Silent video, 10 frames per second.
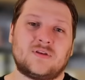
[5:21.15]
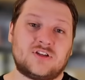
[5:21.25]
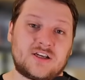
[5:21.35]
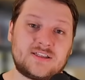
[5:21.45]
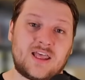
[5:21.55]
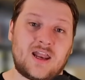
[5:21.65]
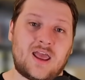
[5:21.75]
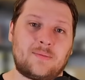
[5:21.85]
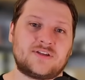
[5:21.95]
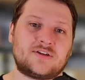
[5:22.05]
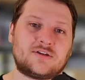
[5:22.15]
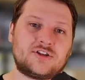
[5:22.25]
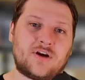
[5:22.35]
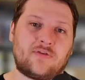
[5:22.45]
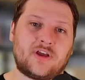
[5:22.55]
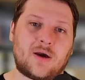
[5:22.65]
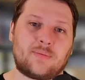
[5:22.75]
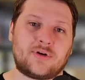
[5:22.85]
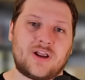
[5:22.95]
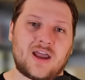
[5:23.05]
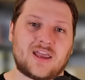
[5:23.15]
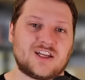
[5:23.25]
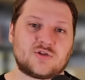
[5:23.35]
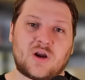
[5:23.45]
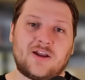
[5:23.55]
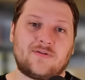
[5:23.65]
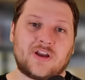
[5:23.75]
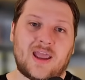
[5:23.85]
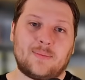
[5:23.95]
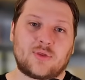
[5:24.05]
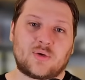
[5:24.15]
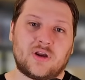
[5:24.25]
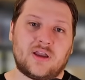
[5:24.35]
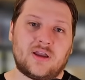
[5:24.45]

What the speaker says: Just then, Emmy starts shuffling up her deck and is ready for game 3.